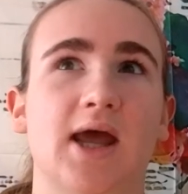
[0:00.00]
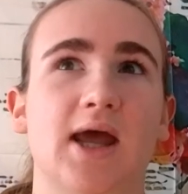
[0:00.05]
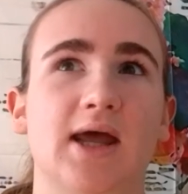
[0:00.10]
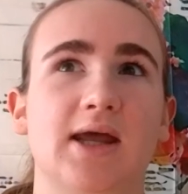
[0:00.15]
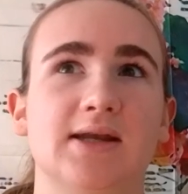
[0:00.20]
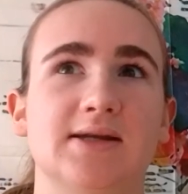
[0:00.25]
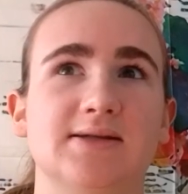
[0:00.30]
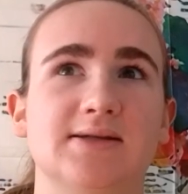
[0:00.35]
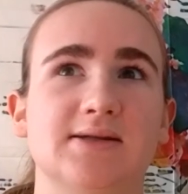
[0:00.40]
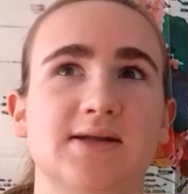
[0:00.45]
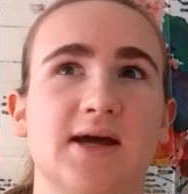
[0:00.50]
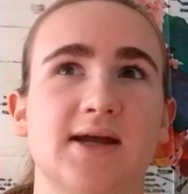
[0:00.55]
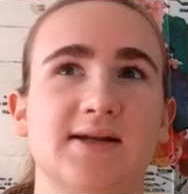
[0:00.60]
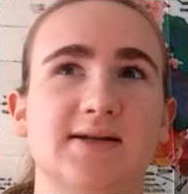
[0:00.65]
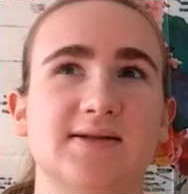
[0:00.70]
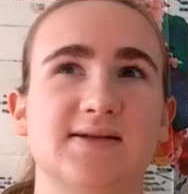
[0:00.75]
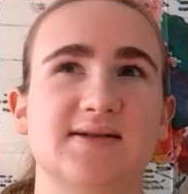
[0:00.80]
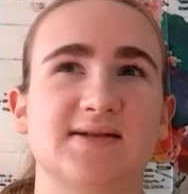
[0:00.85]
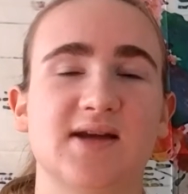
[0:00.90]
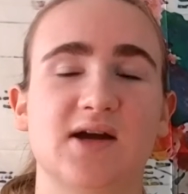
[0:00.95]
and
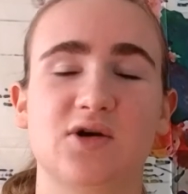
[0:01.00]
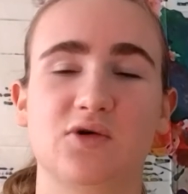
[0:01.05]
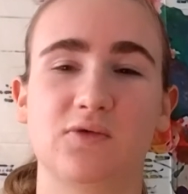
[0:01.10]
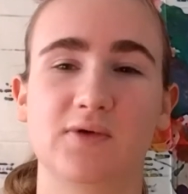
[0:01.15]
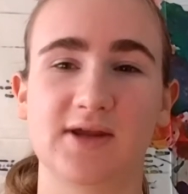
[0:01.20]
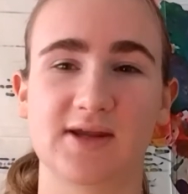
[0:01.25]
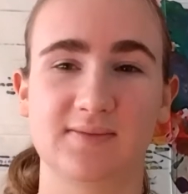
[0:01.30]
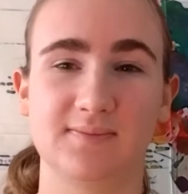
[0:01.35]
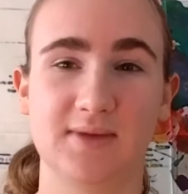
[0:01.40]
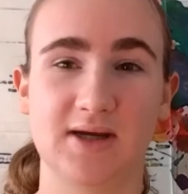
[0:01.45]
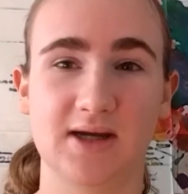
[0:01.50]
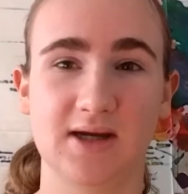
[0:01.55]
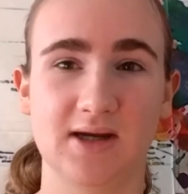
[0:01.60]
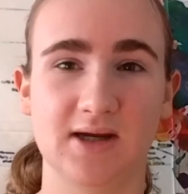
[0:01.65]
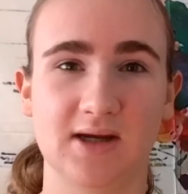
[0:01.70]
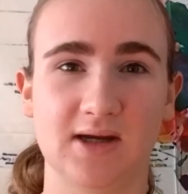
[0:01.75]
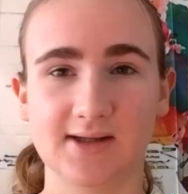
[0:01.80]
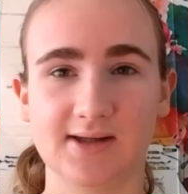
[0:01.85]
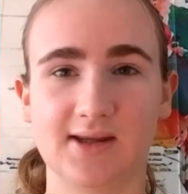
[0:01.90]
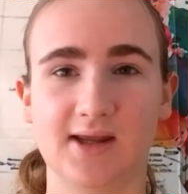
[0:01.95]
that stuck with
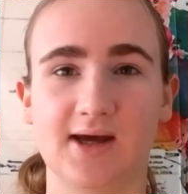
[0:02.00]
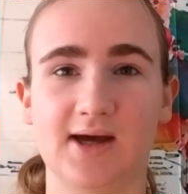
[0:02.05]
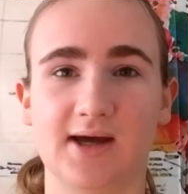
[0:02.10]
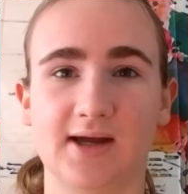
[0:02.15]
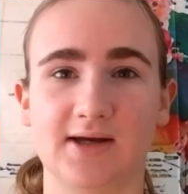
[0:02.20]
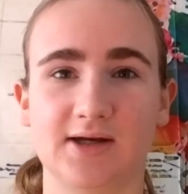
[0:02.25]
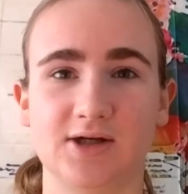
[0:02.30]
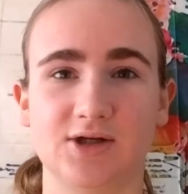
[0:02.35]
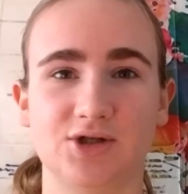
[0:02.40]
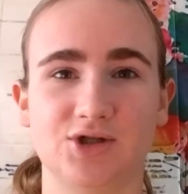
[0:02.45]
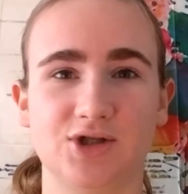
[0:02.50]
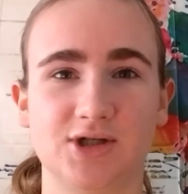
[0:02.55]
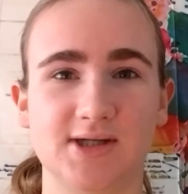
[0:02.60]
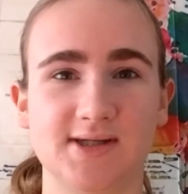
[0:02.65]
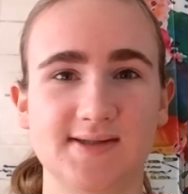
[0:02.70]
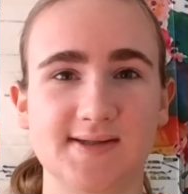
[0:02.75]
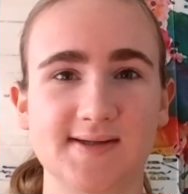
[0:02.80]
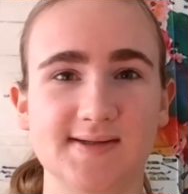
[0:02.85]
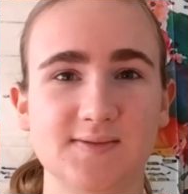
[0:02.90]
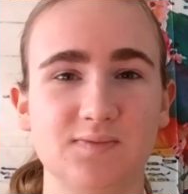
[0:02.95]
me, that
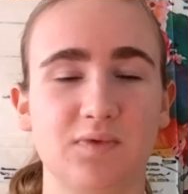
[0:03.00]
Jesus